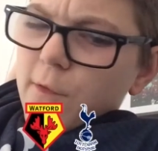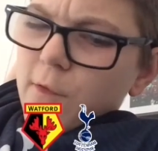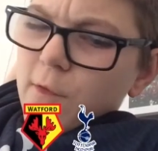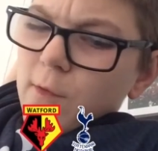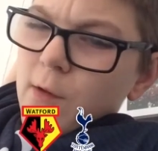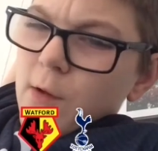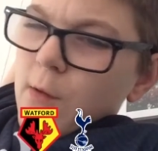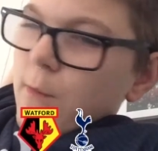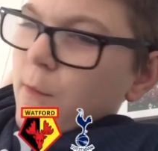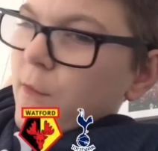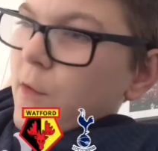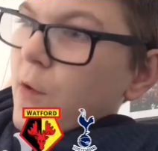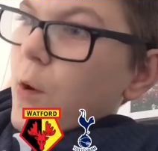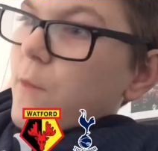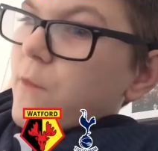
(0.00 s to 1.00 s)
So, yeah,
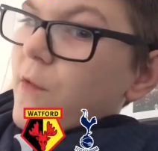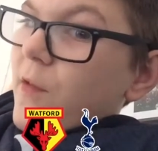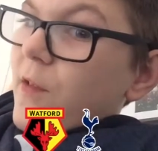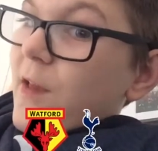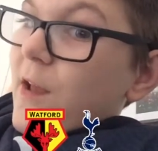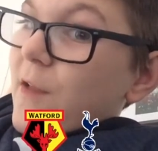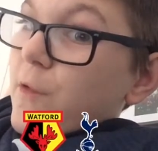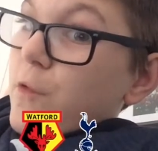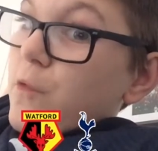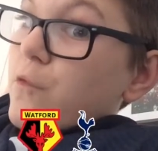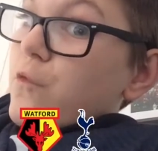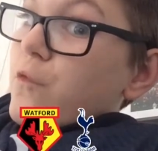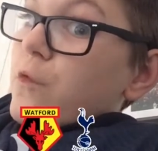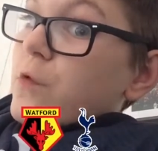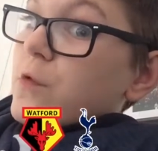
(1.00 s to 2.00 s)
obviously, hopefully he didn't get too
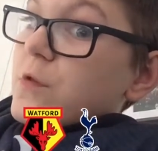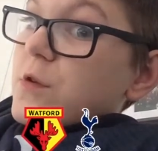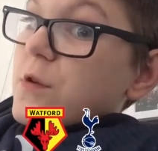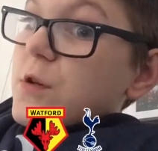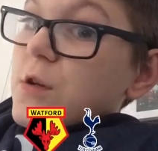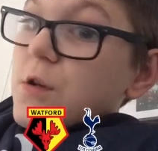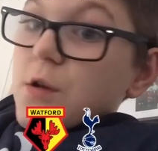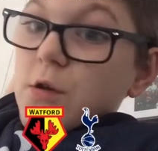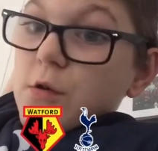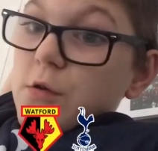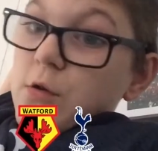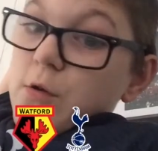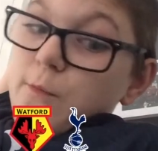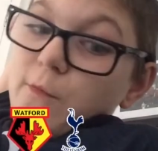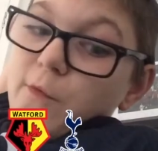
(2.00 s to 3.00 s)

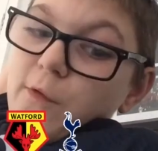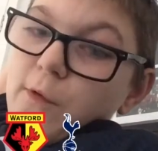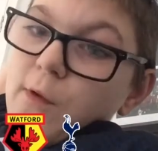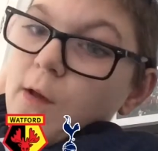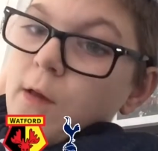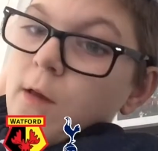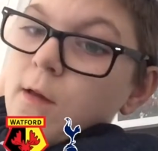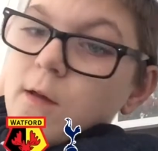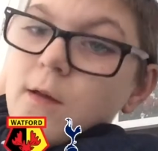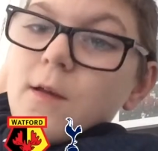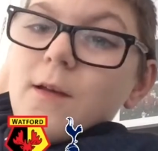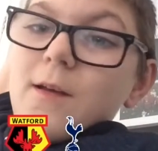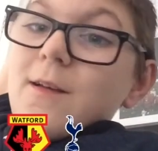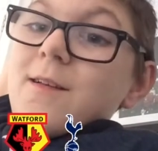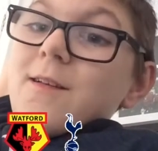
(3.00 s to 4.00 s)
drunk. So, yeah.
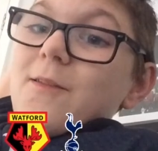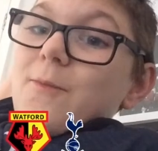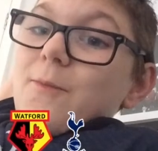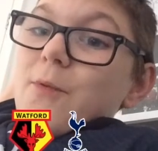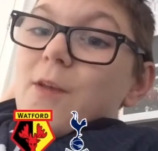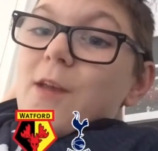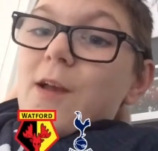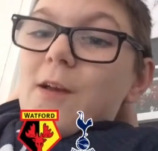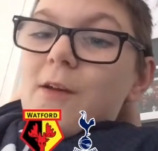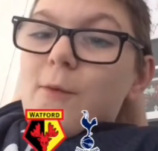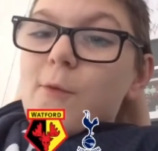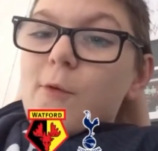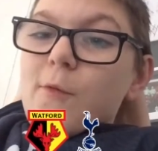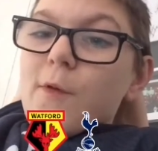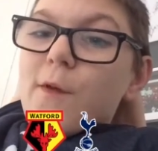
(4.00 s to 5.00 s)
But, yeah,
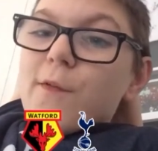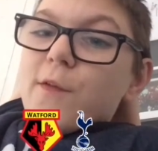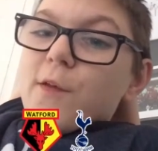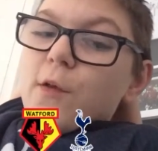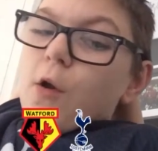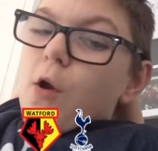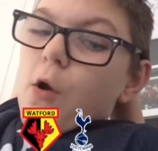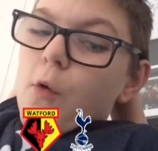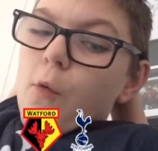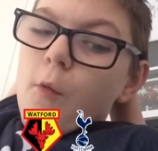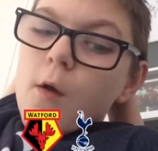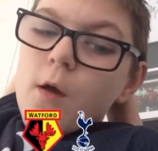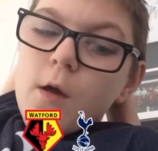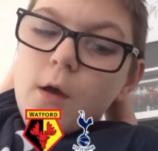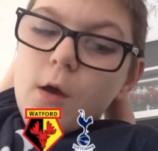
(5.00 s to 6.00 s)
the recent goal,
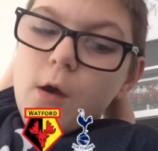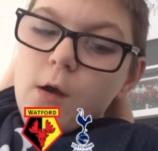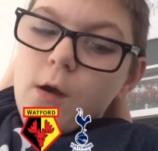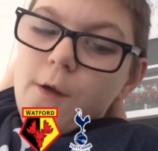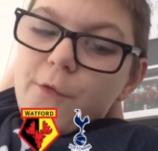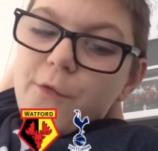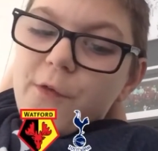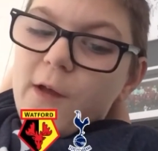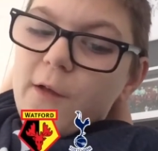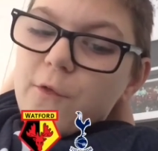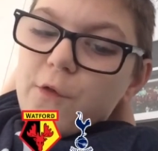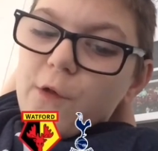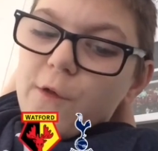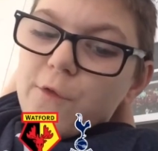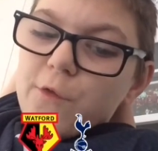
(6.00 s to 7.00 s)

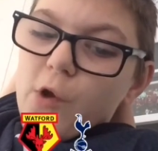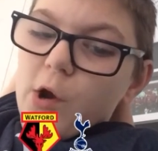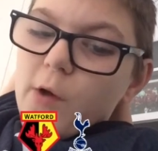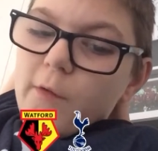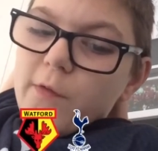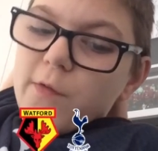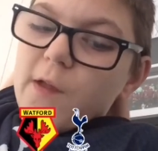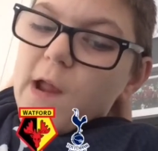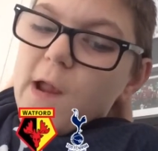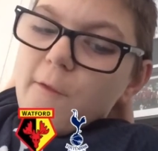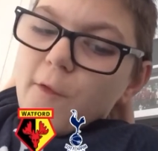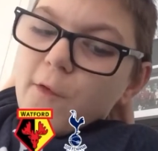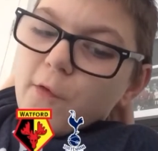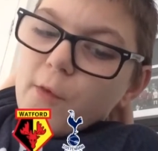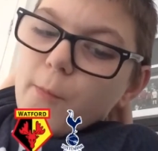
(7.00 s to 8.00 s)
Sanchez, Darwin,
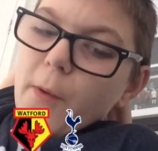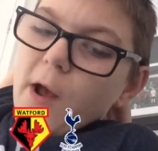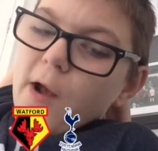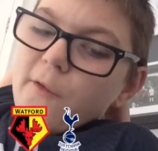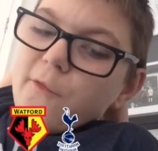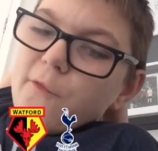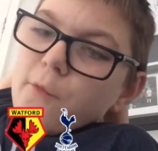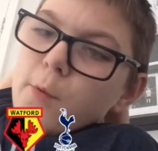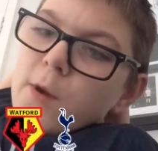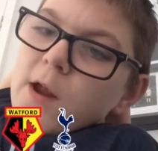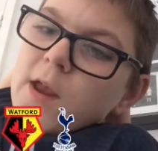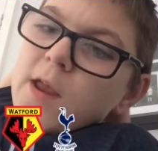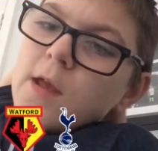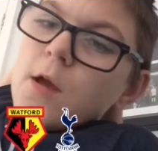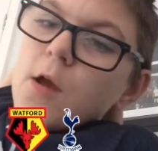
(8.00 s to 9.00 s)
Davis in the back
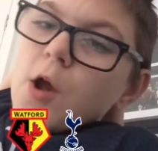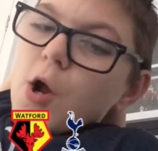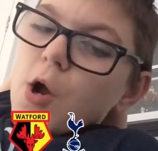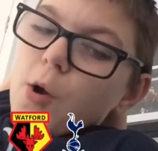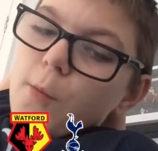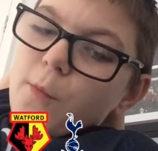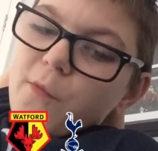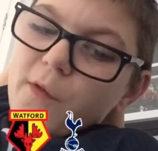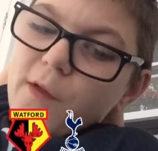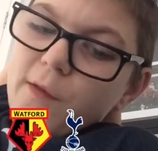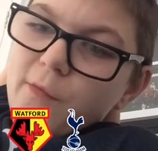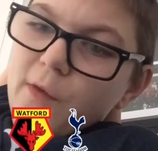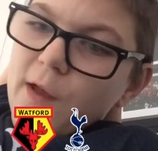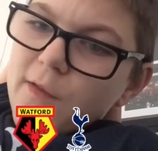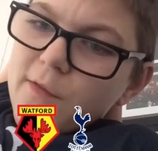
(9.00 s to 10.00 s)
three. Obviously,
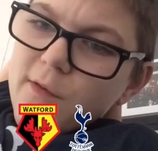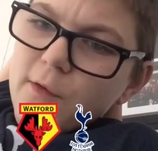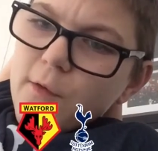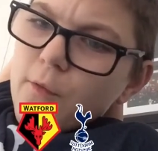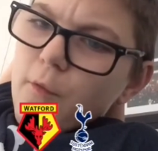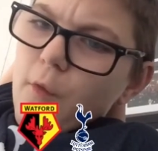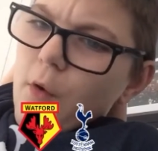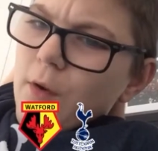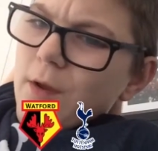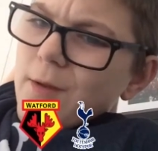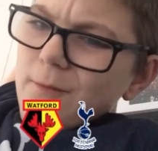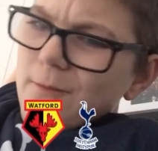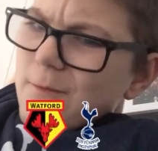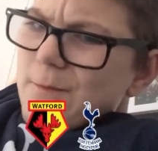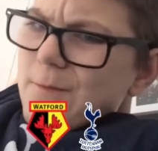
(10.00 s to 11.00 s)
they did all right
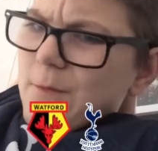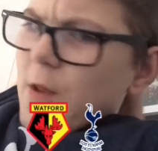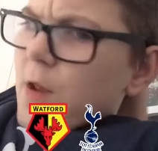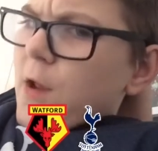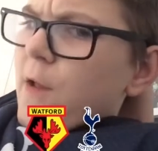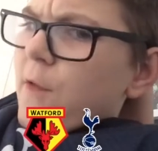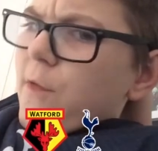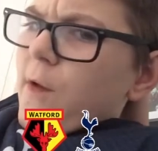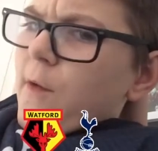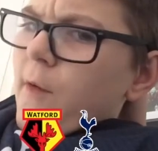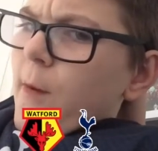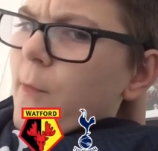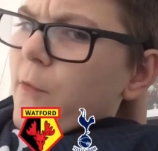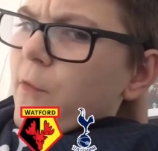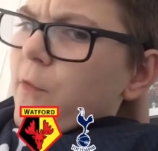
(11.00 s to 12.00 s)
against
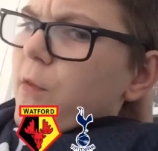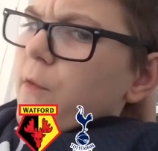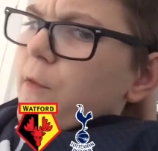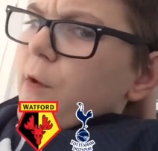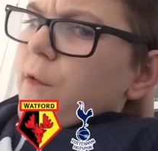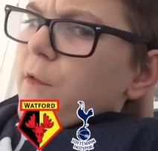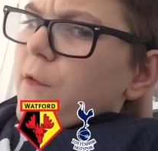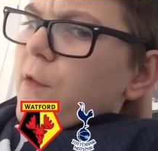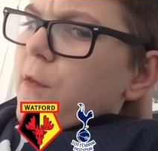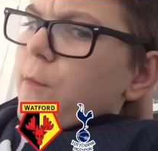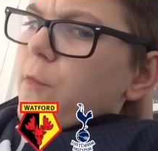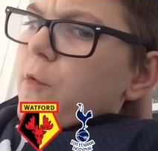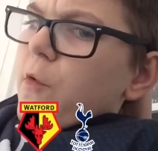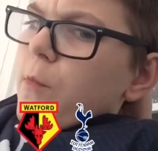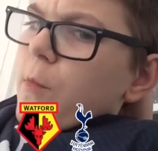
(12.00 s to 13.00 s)
Southampton. Didn't really see them
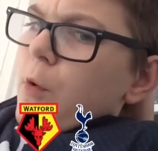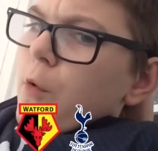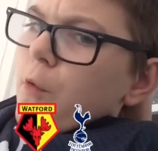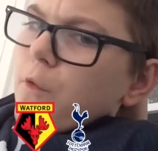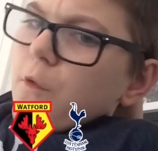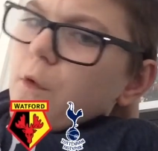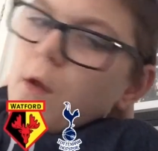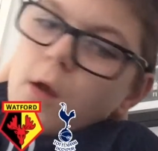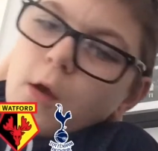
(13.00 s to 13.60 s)
do much.